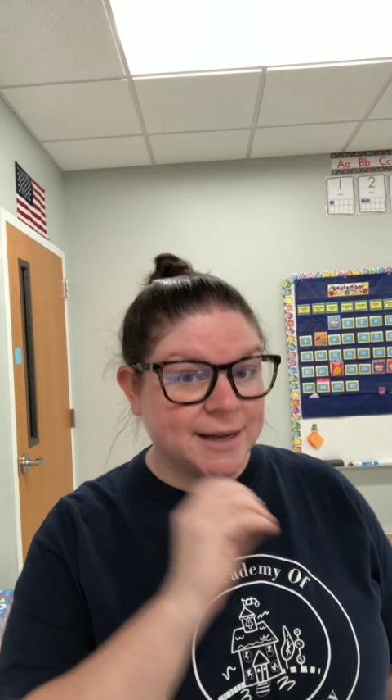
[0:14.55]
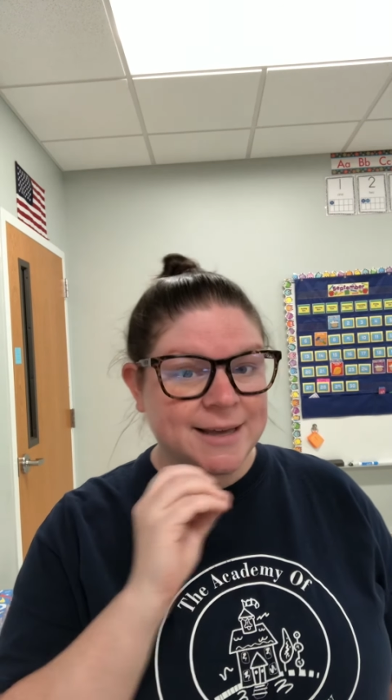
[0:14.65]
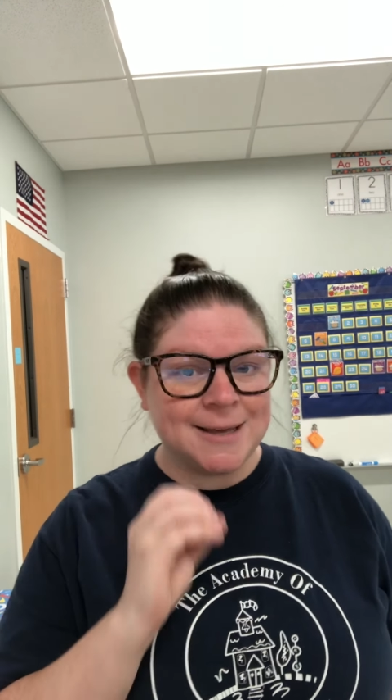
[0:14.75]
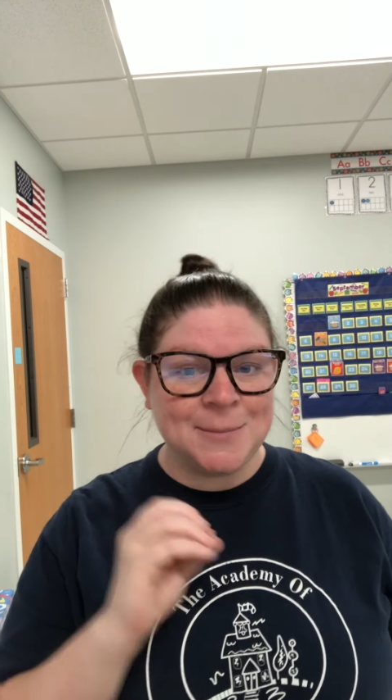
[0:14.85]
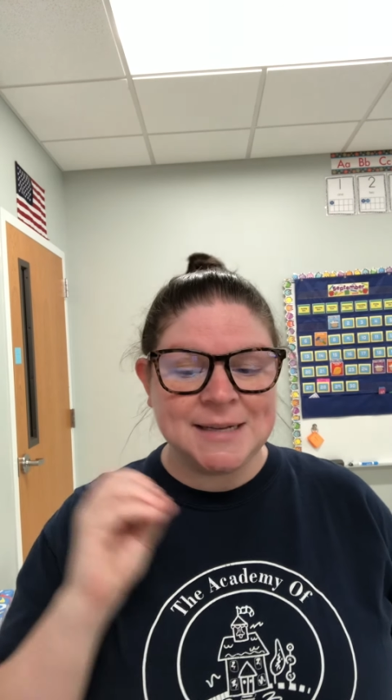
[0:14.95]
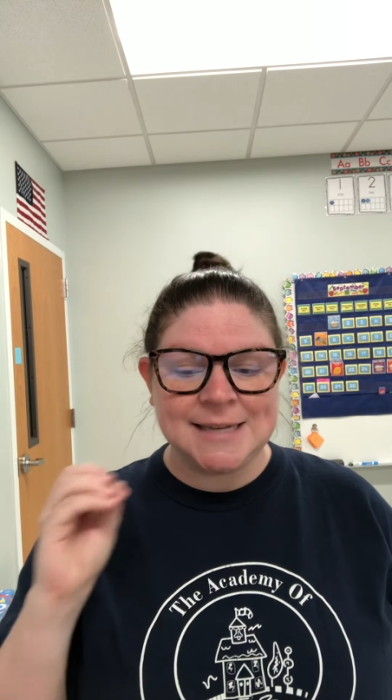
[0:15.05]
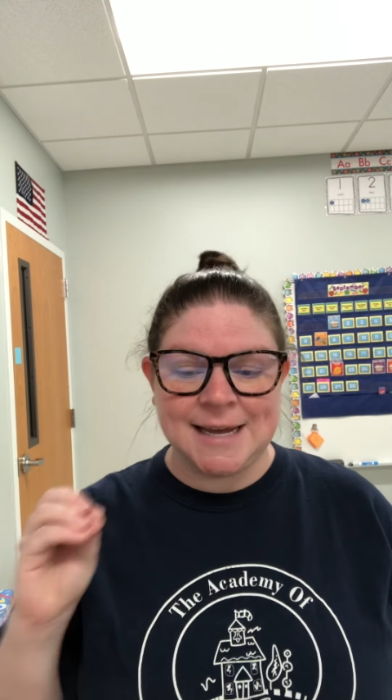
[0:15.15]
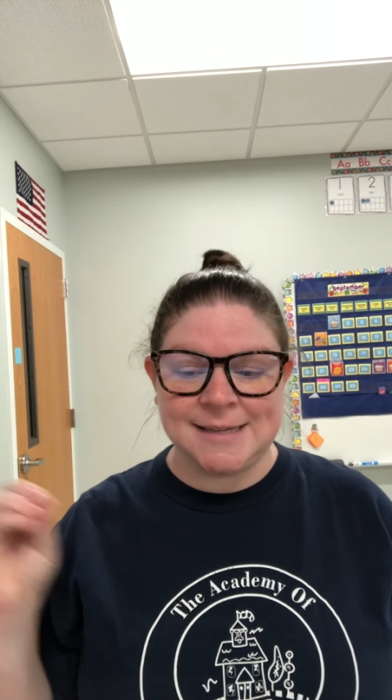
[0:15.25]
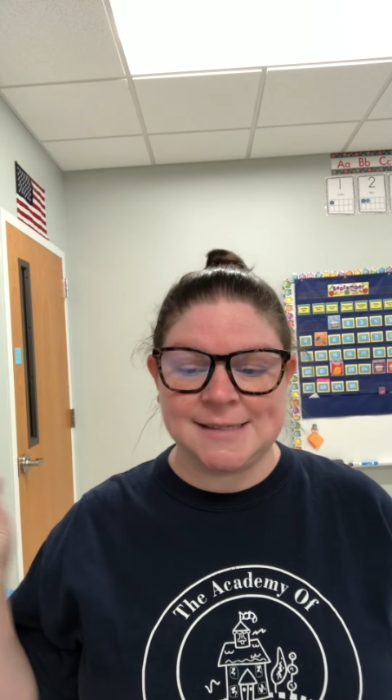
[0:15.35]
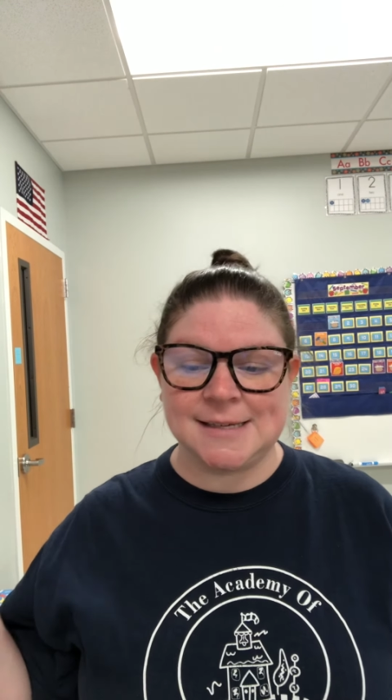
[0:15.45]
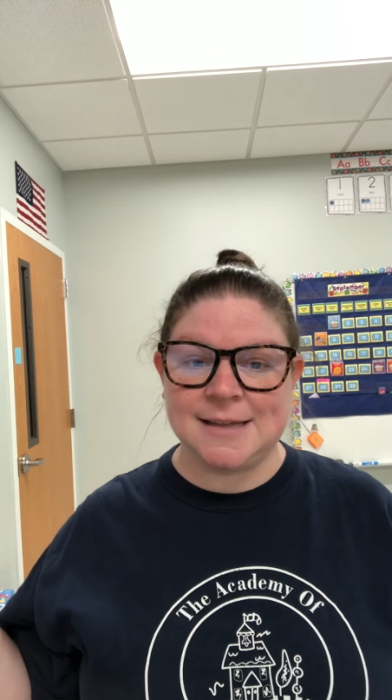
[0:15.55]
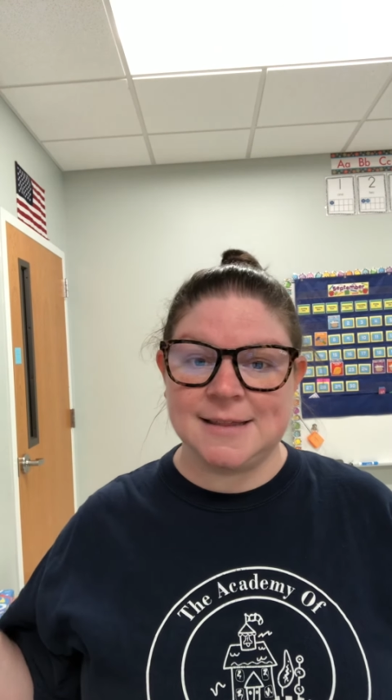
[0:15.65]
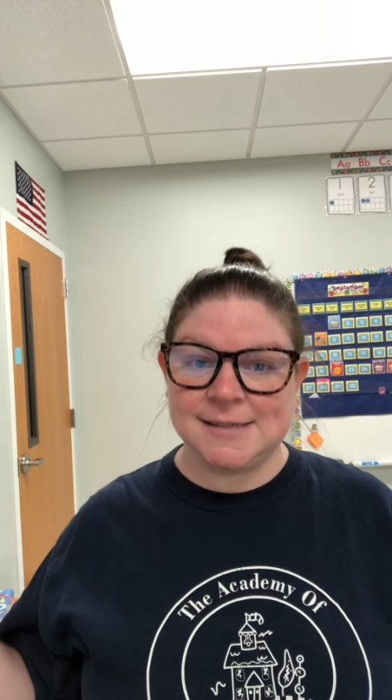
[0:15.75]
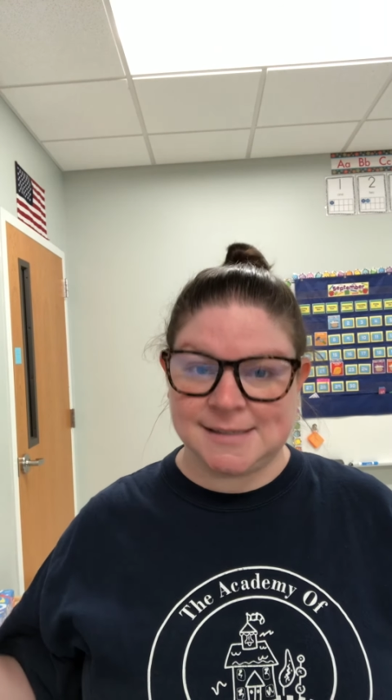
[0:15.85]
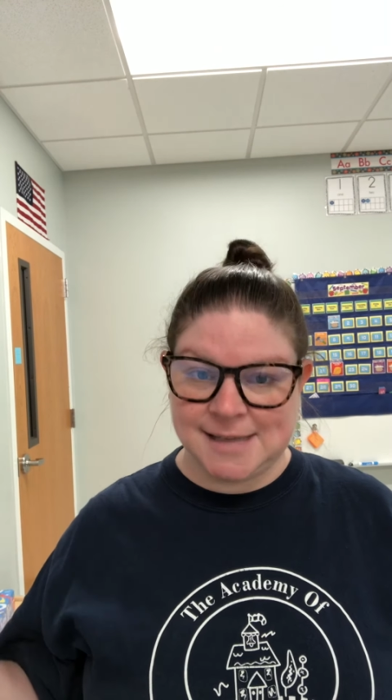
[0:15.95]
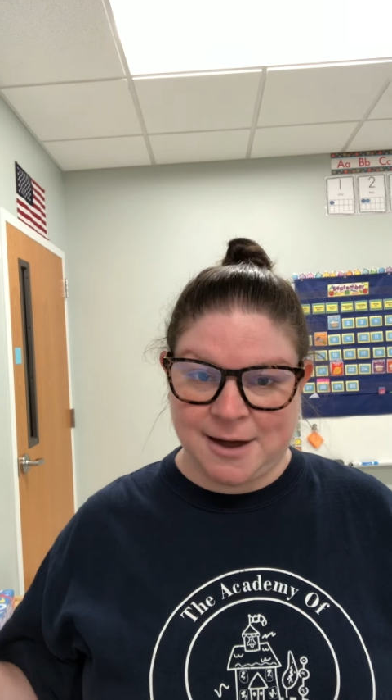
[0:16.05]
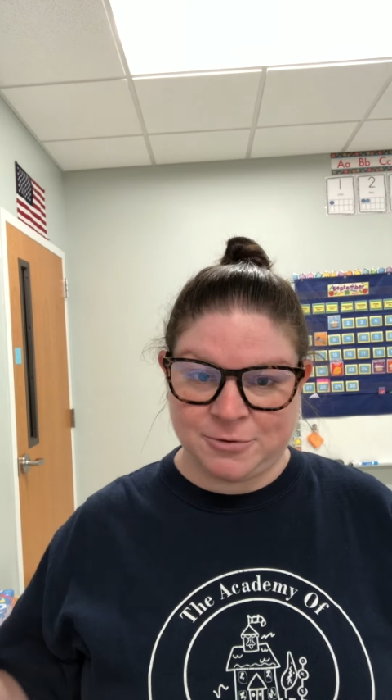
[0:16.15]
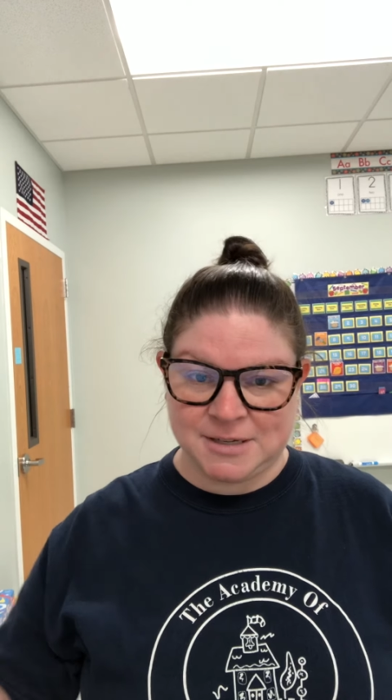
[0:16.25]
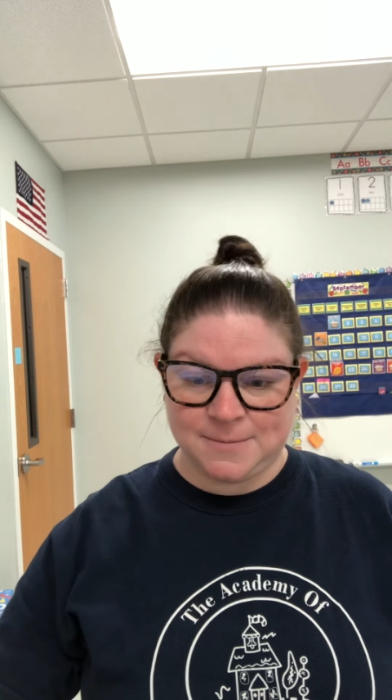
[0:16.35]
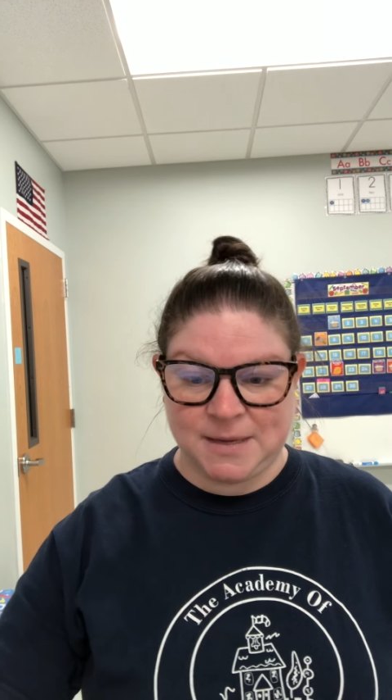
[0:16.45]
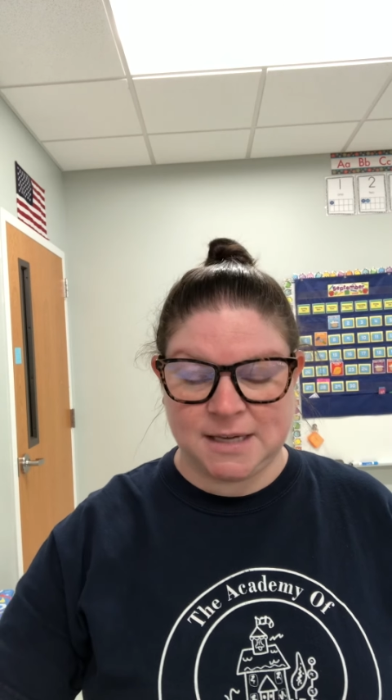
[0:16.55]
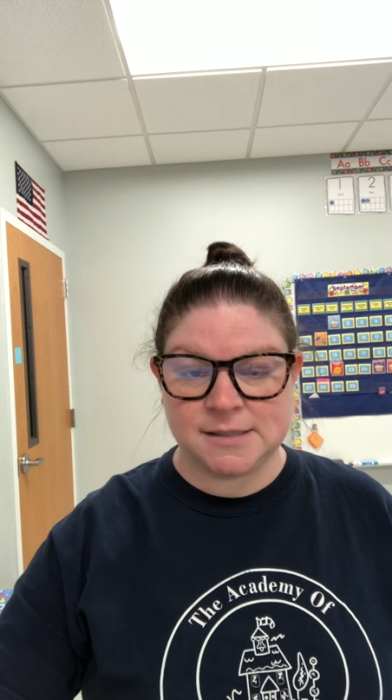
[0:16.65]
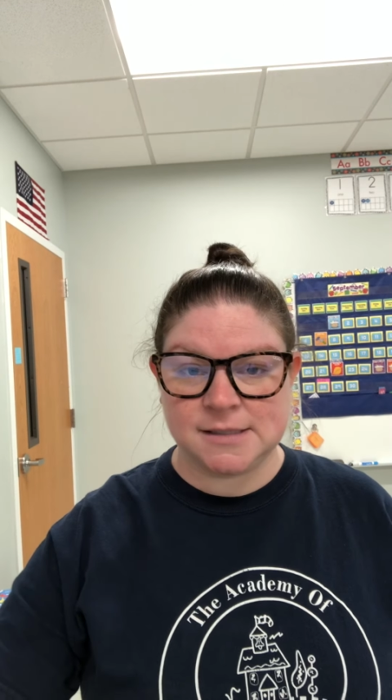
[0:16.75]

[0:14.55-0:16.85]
imitates the sound it makes.